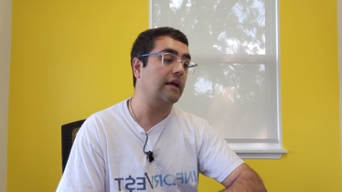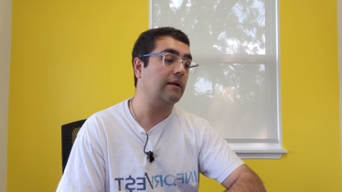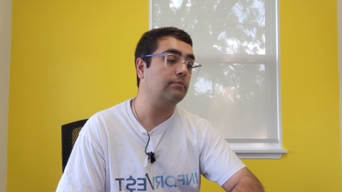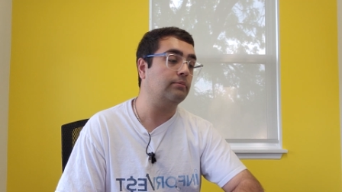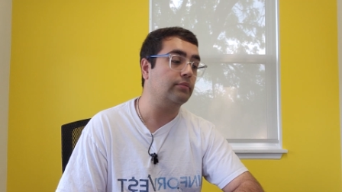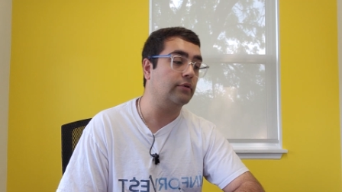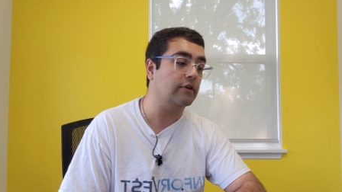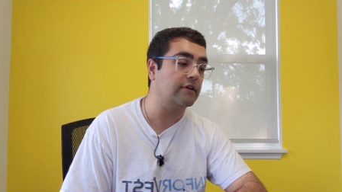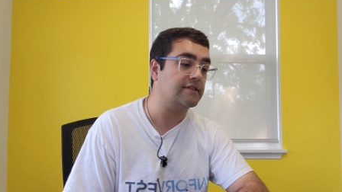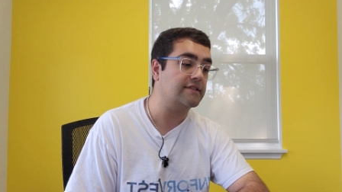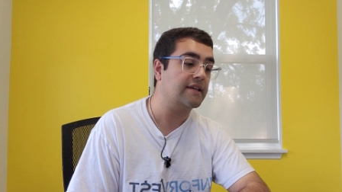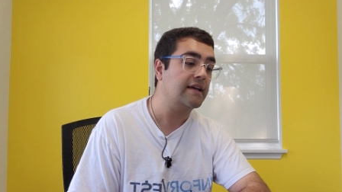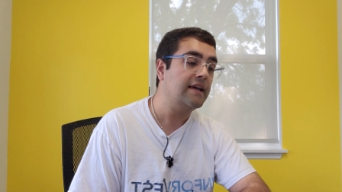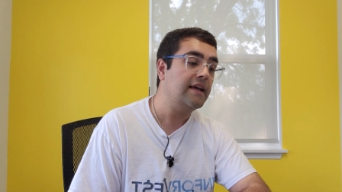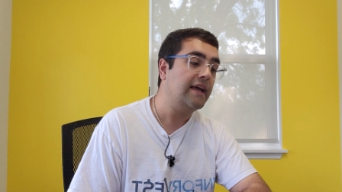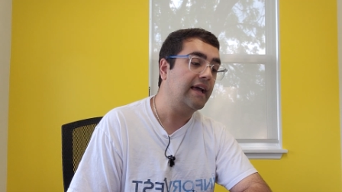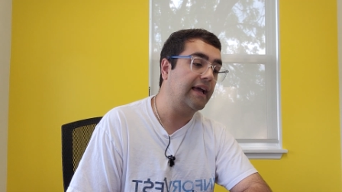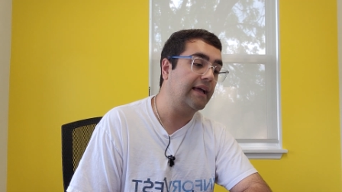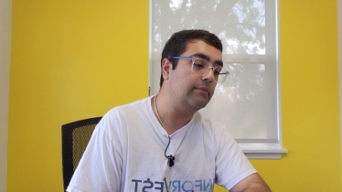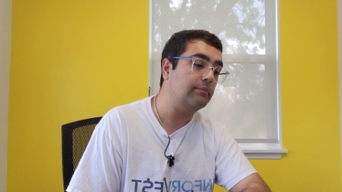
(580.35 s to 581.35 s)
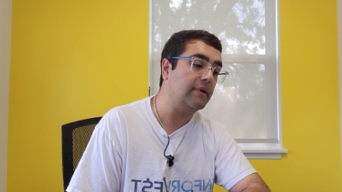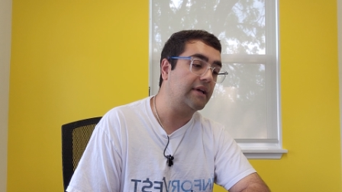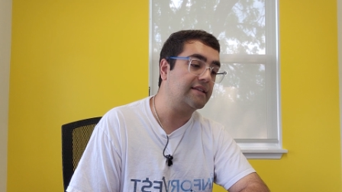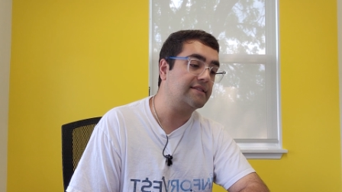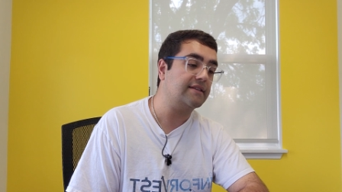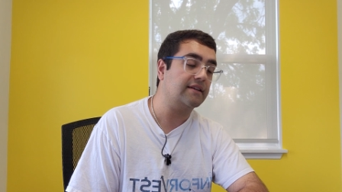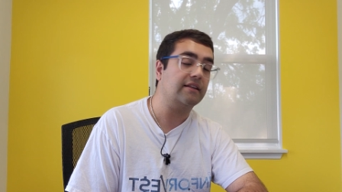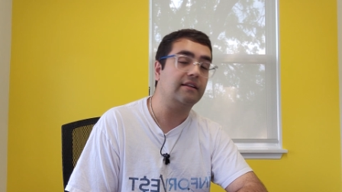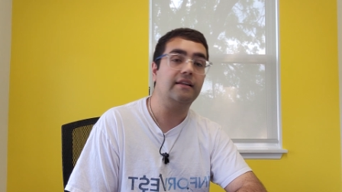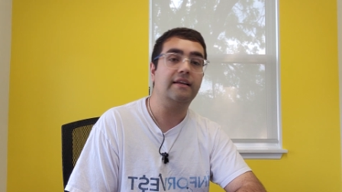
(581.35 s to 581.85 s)
and puts and
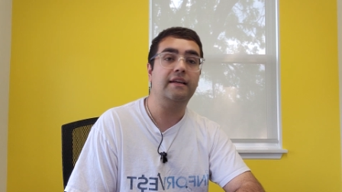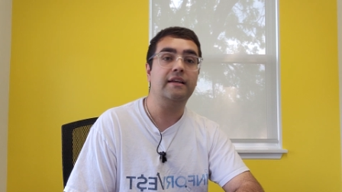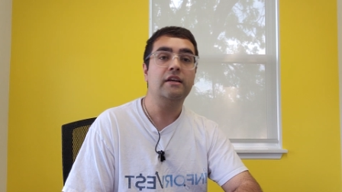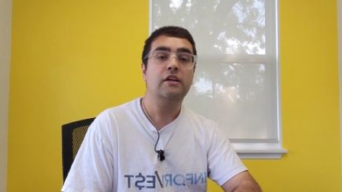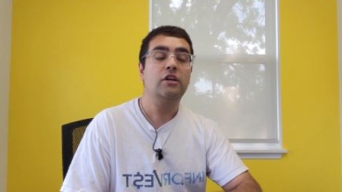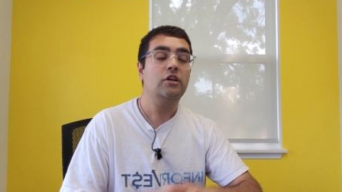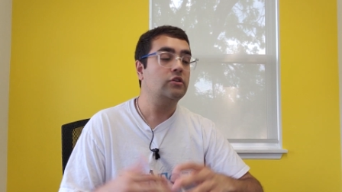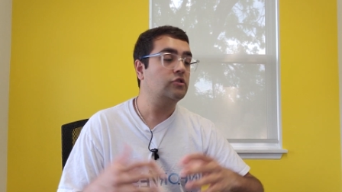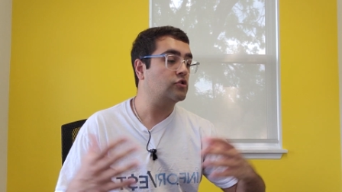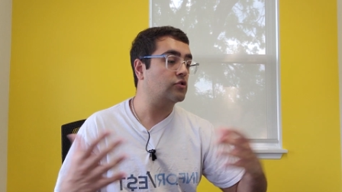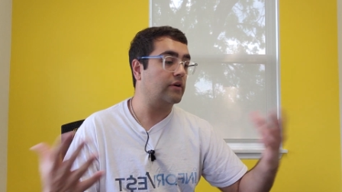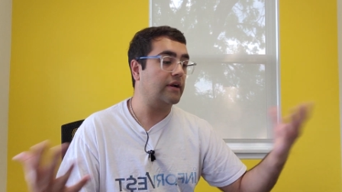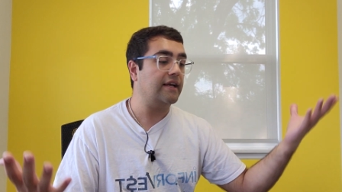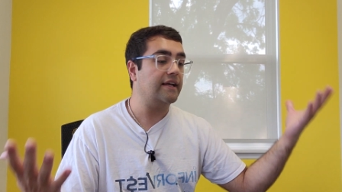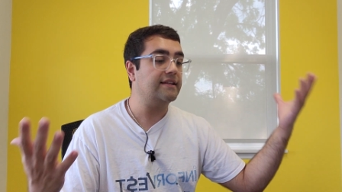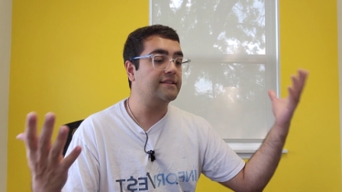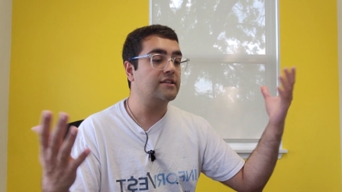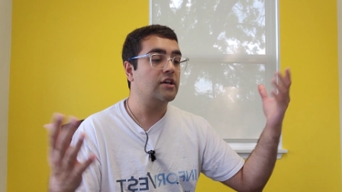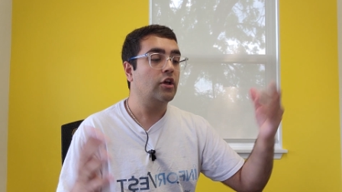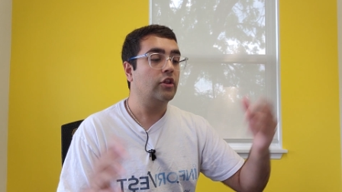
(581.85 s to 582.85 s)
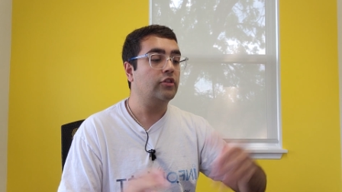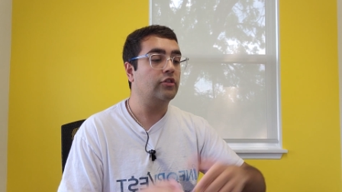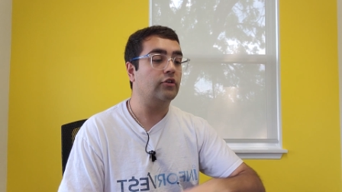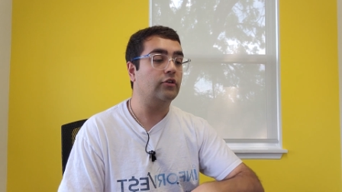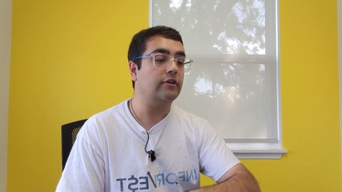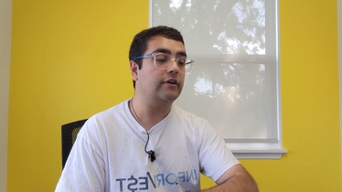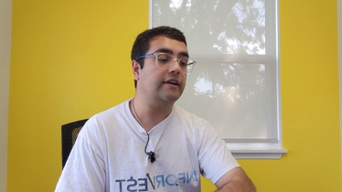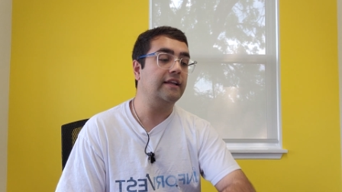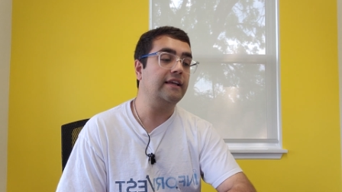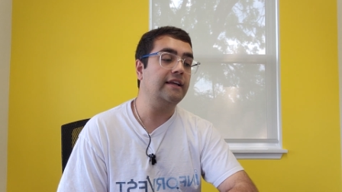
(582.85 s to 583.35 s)
basically trades
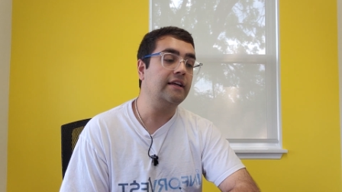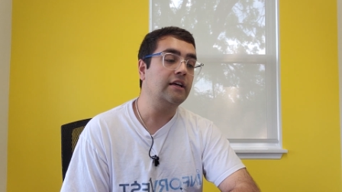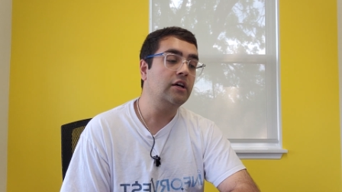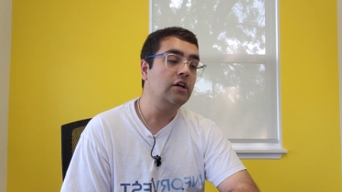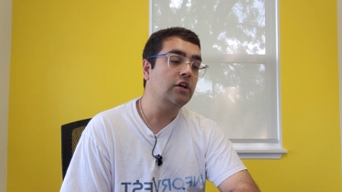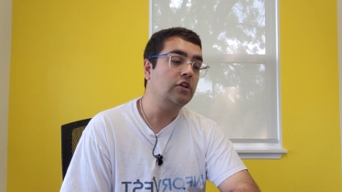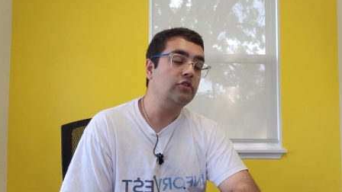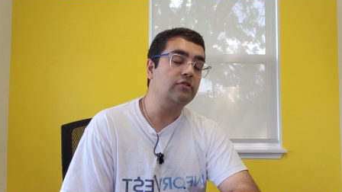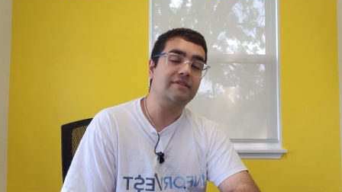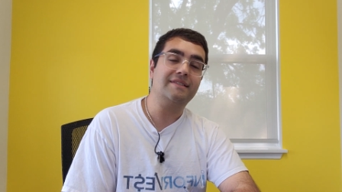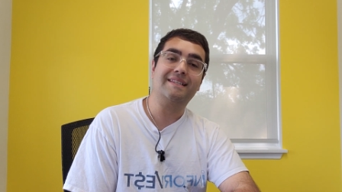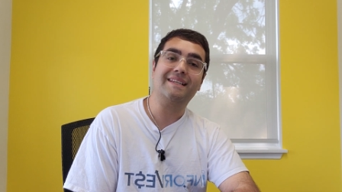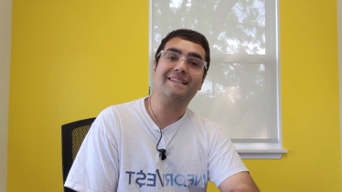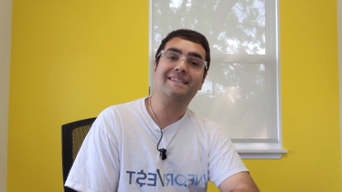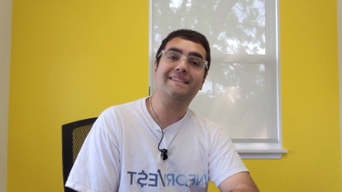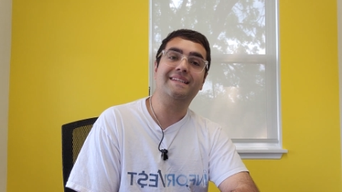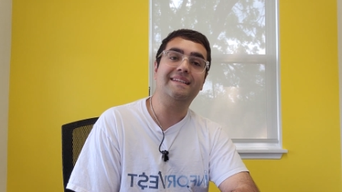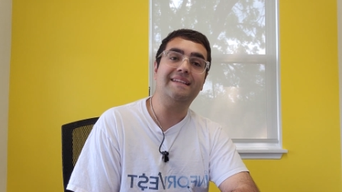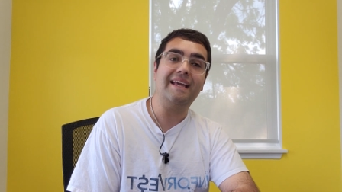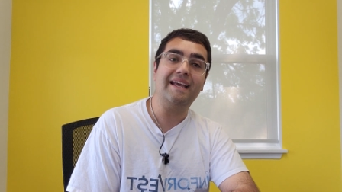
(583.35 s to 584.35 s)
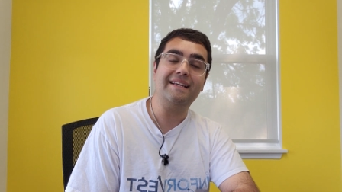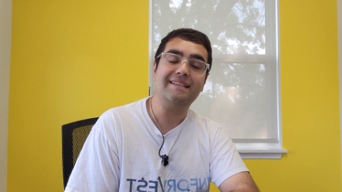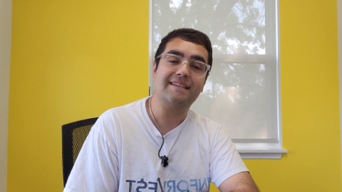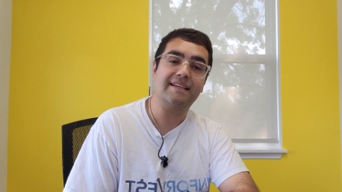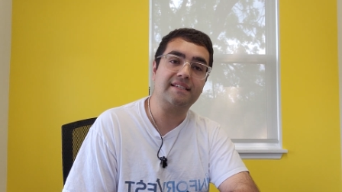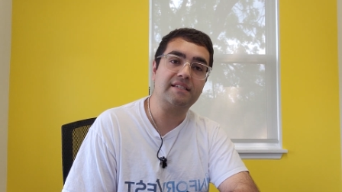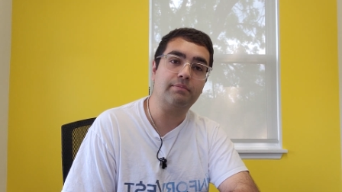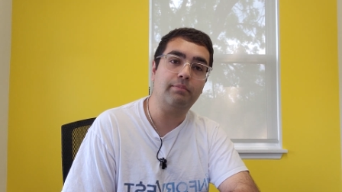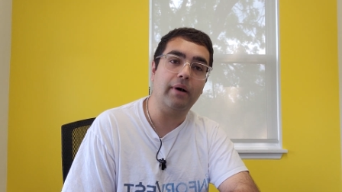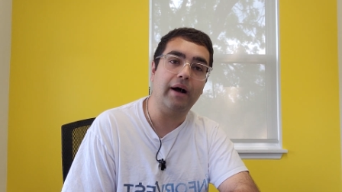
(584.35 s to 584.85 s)
30 to 60 days
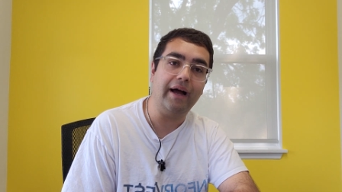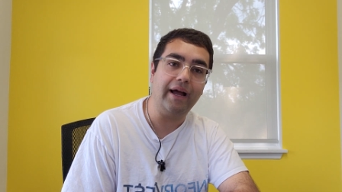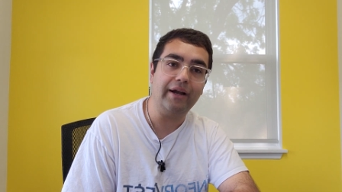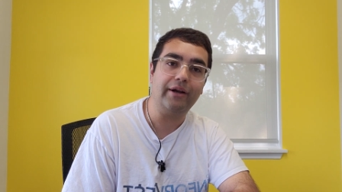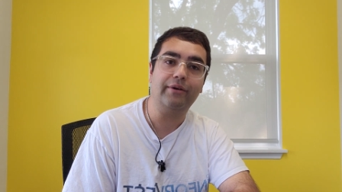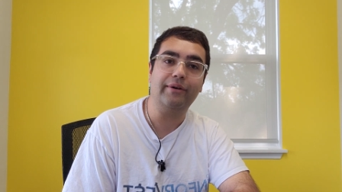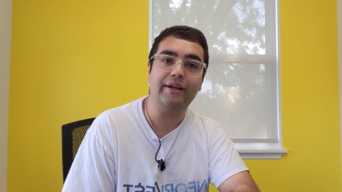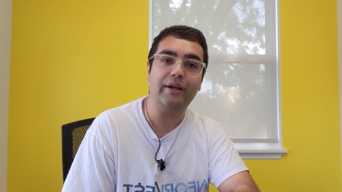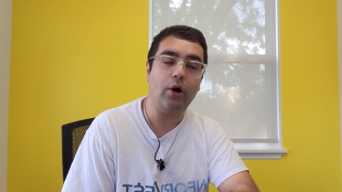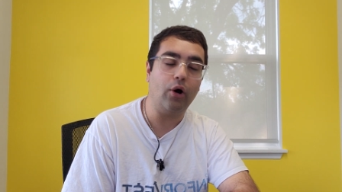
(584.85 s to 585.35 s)
expiry